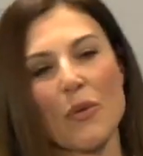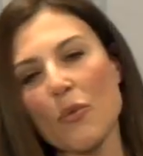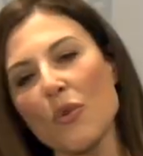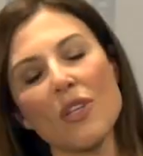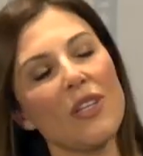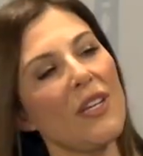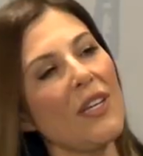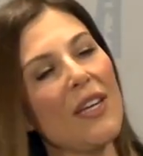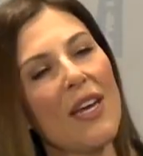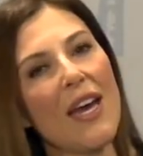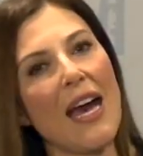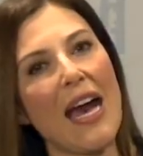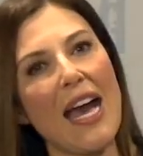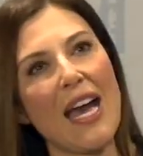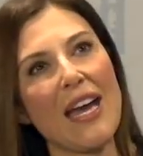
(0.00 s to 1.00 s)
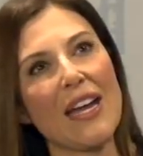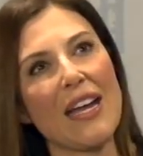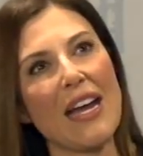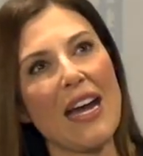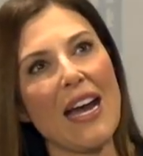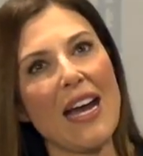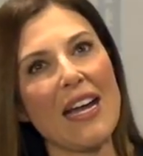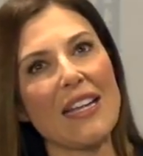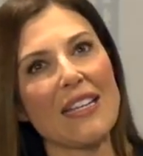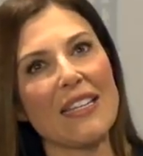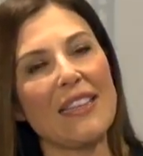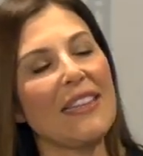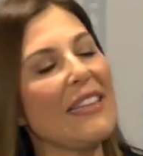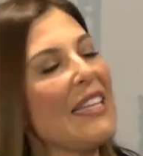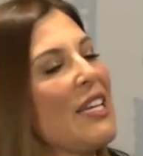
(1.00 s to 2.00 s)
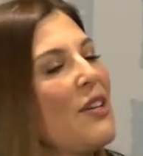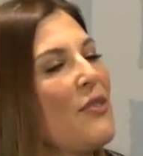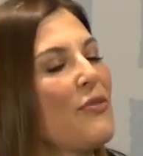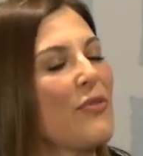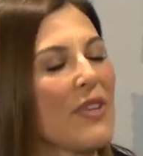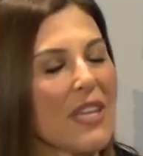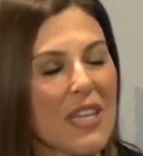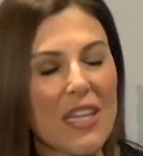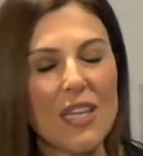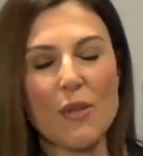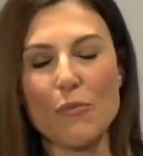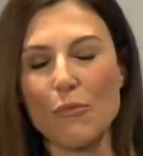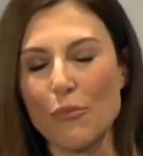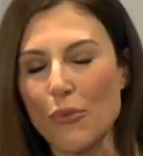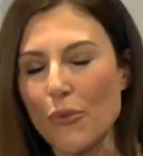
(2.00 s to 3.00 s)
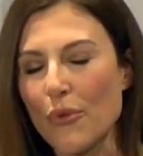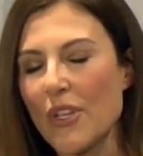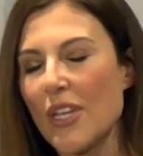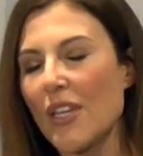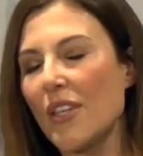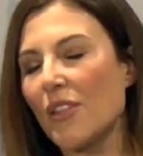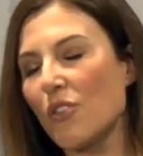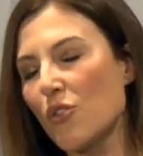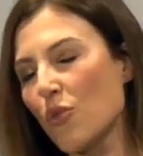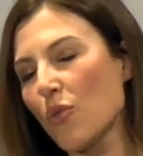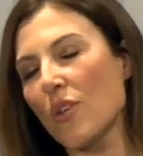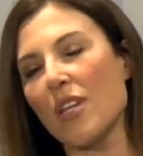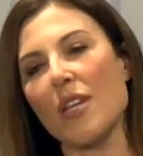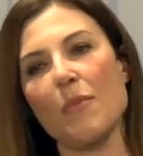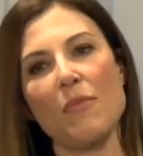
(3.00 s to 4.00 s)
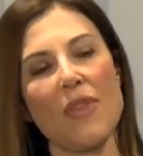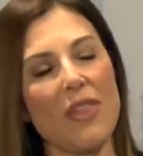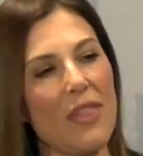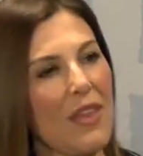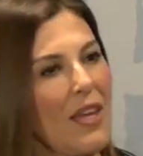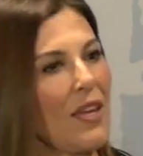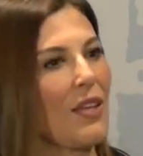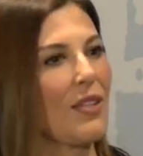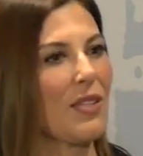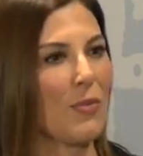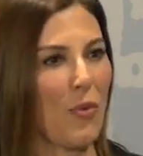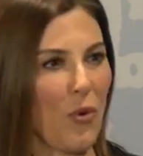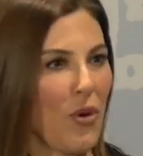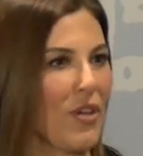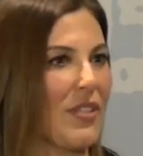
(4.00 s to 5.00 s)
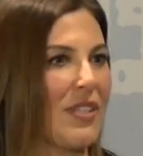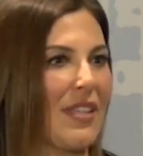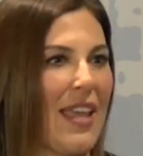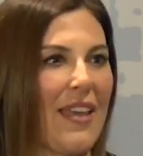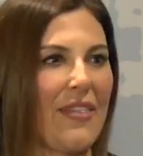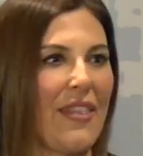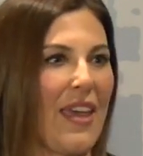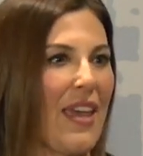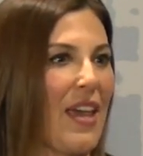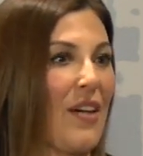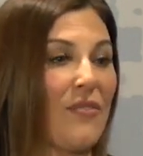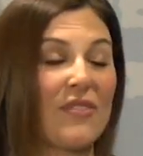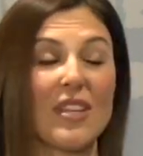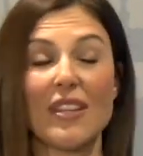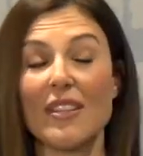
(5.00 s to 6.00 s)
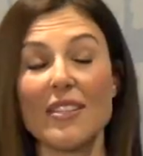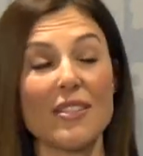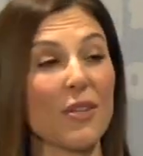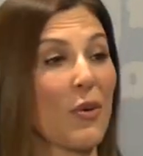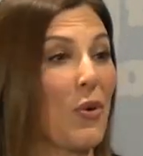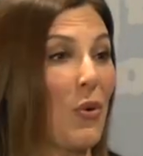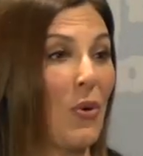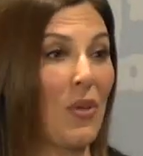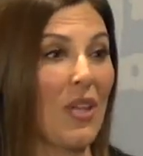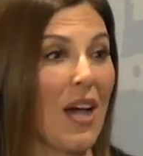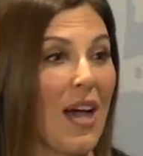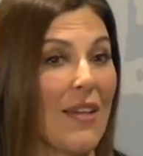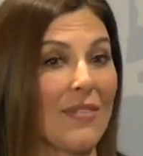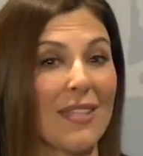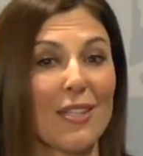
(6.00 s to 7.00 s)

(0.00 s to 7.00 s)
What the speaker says: really live, eat, breathe, dream, think sports, and they have done this their whole lives.